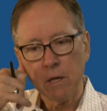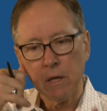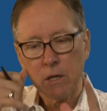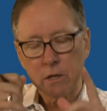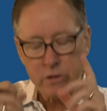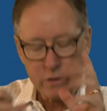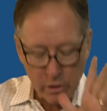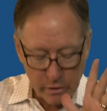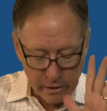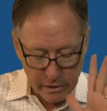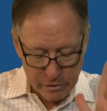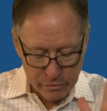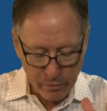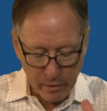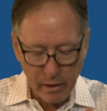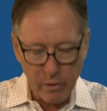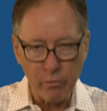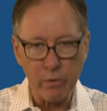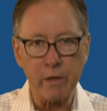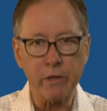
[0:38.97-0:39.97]
So here's what
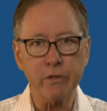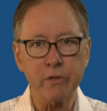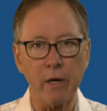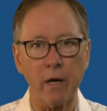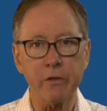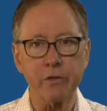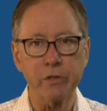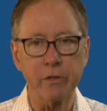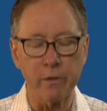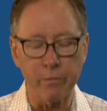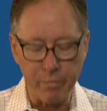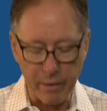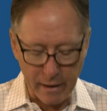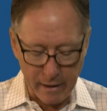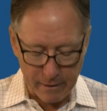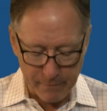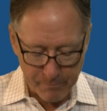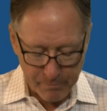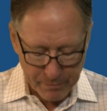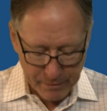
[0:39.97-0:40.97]
I want to talk to you
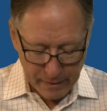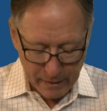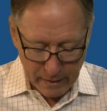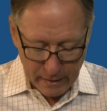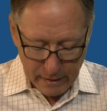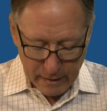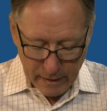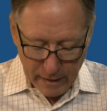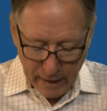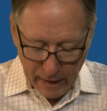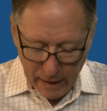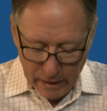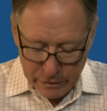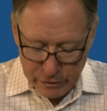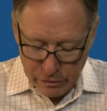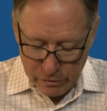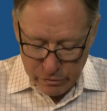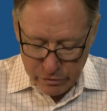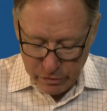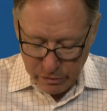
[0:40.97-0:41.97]
about. How do
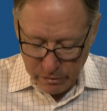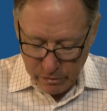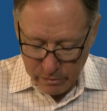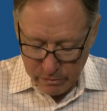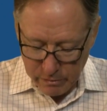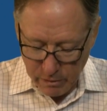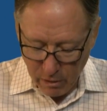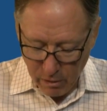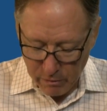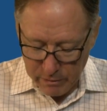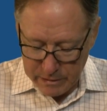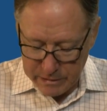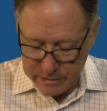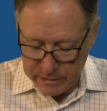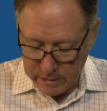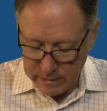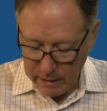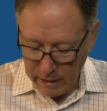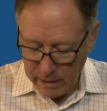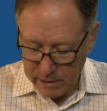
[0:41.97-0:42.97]
you turn all these
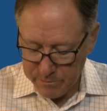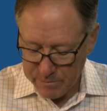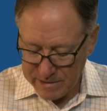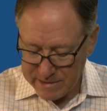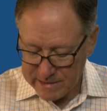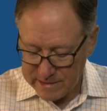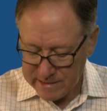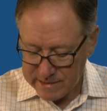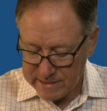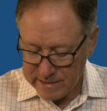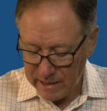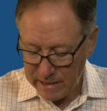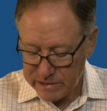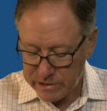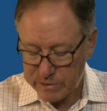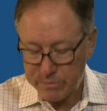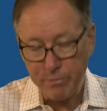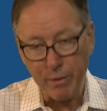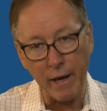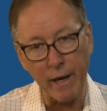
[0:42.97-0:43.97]
anonymous
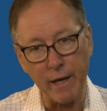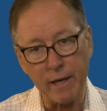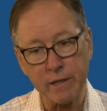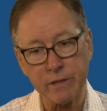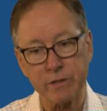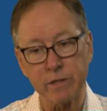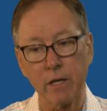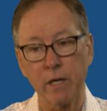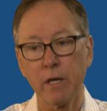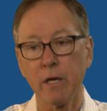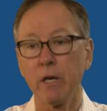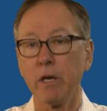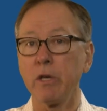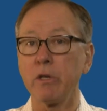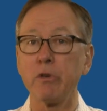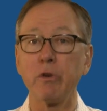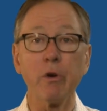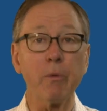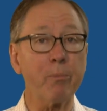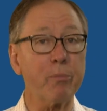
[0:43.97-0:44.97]
suspects,
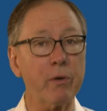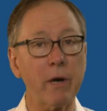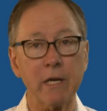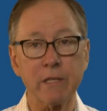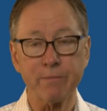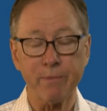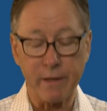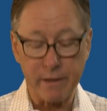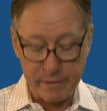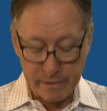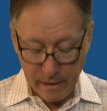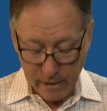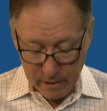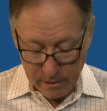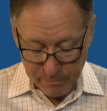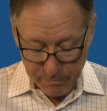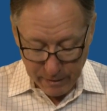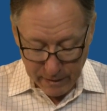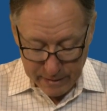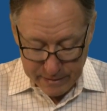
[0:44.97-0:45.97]
your prospect
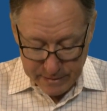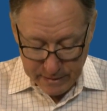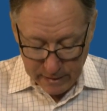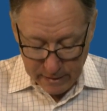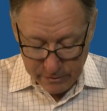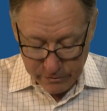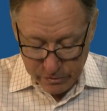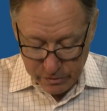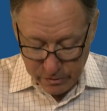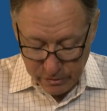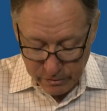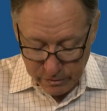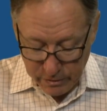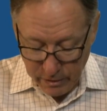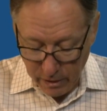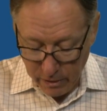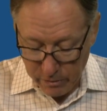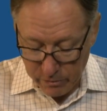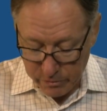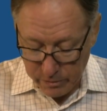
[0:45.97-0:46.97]
database, into
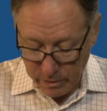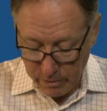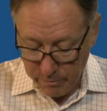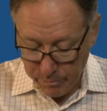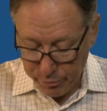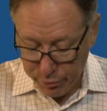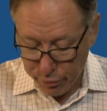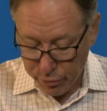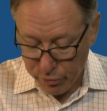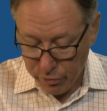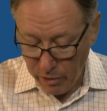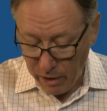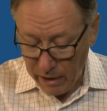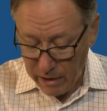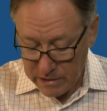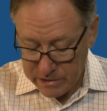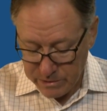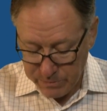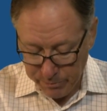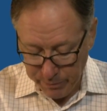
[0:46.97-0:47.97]
known
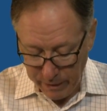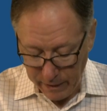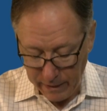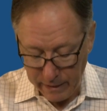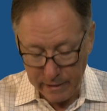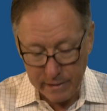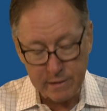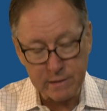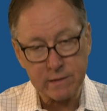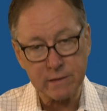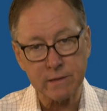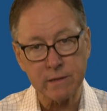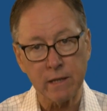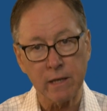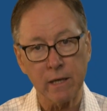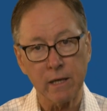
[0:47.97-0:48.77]
prospects?